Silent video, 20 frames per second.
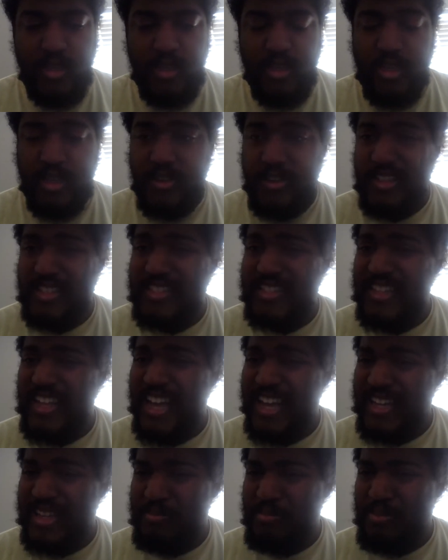It's
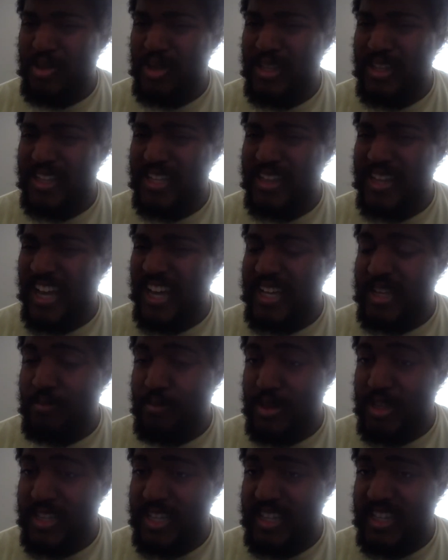not complete, not
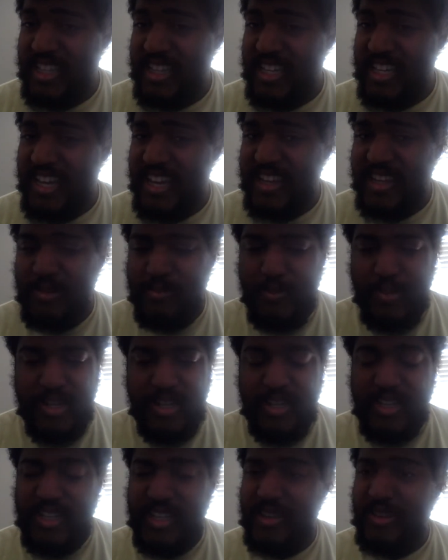completely together, but
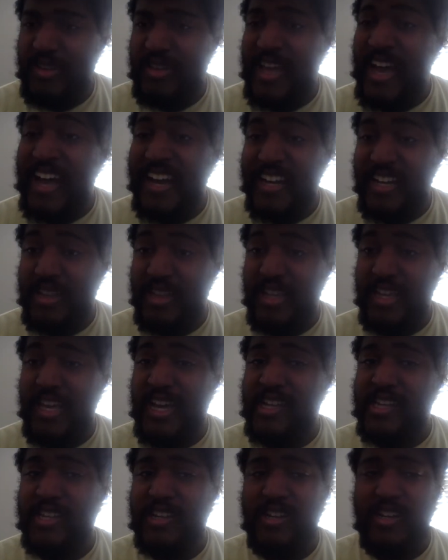it, it gotten it
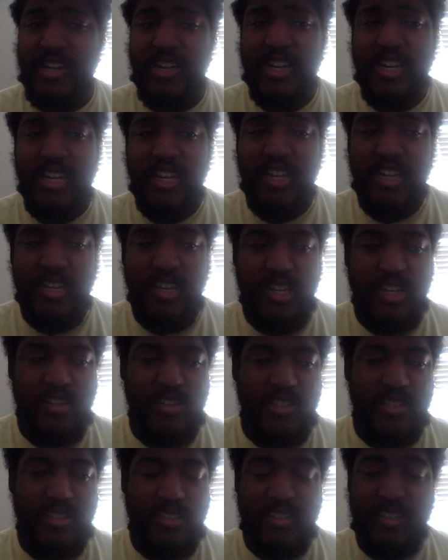together. You know,
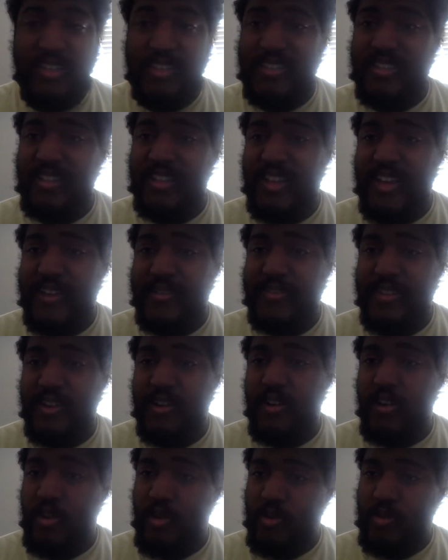they still have
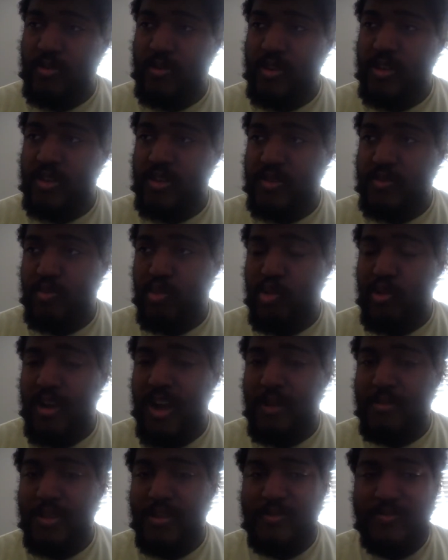their own
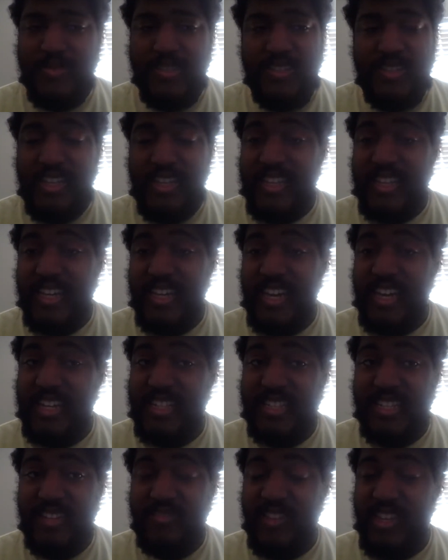problems that they
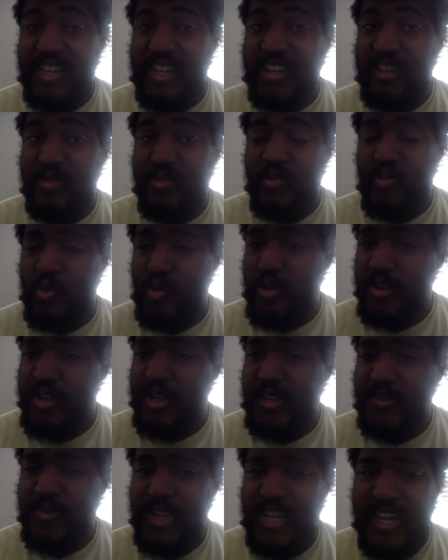can't seem to get rid
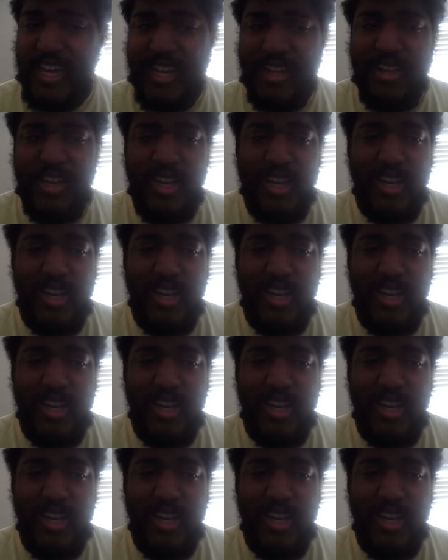of yet